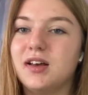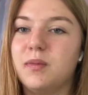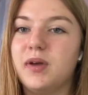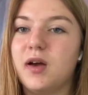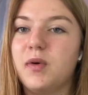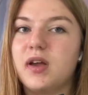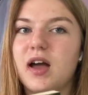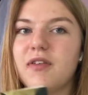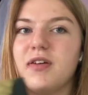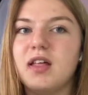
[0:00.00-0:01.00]
But yeah, we, I
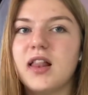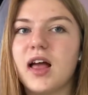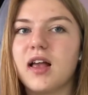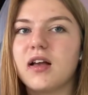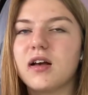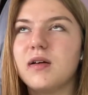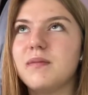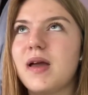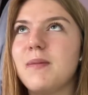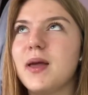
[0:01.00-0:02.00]
feel like
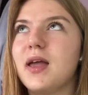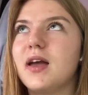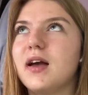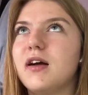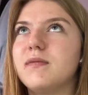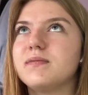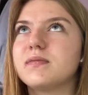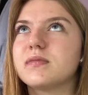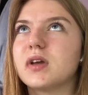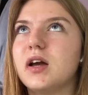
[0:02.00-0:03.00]
maybe,
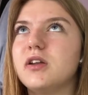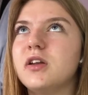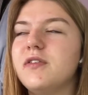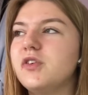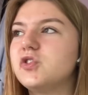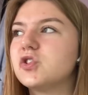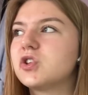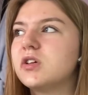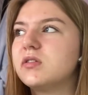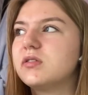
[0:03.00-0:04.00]
I don't know if it's just
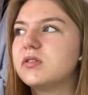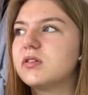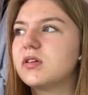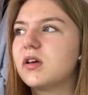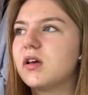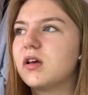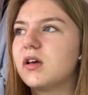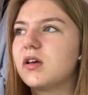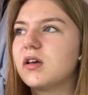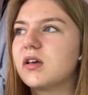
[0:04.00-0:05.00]
because
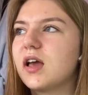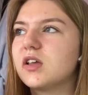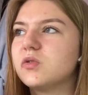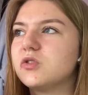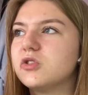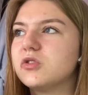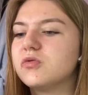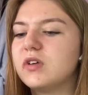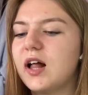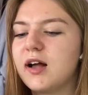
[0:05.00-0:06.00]
Kaz was just
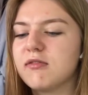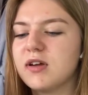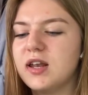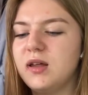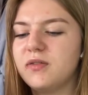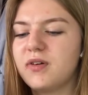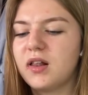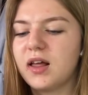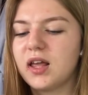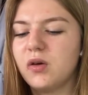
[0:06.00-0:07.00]
really angry and he felt
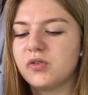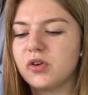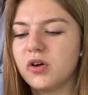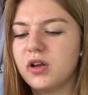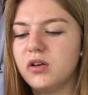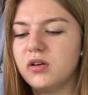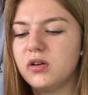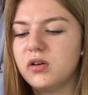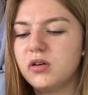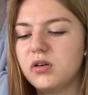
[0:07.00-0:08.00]
like he was talking
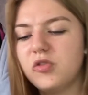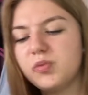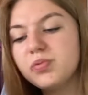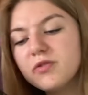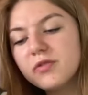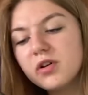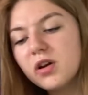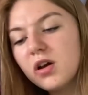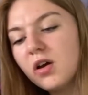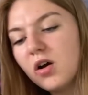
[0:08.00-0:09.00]
to his
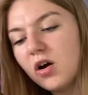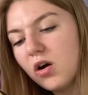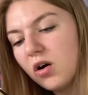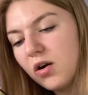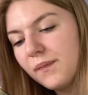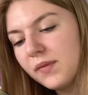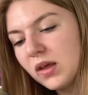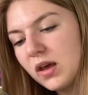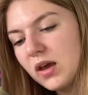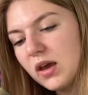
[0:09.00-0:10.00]
brother or
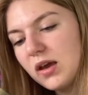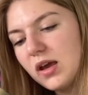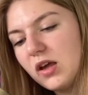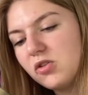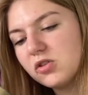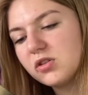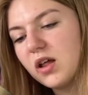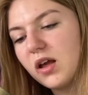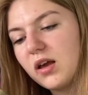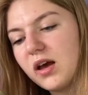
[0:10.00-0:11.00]
he just
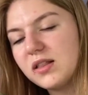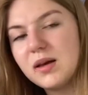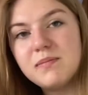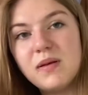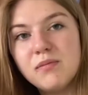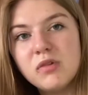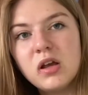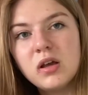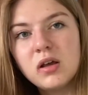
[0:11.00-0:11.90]
like had that memory.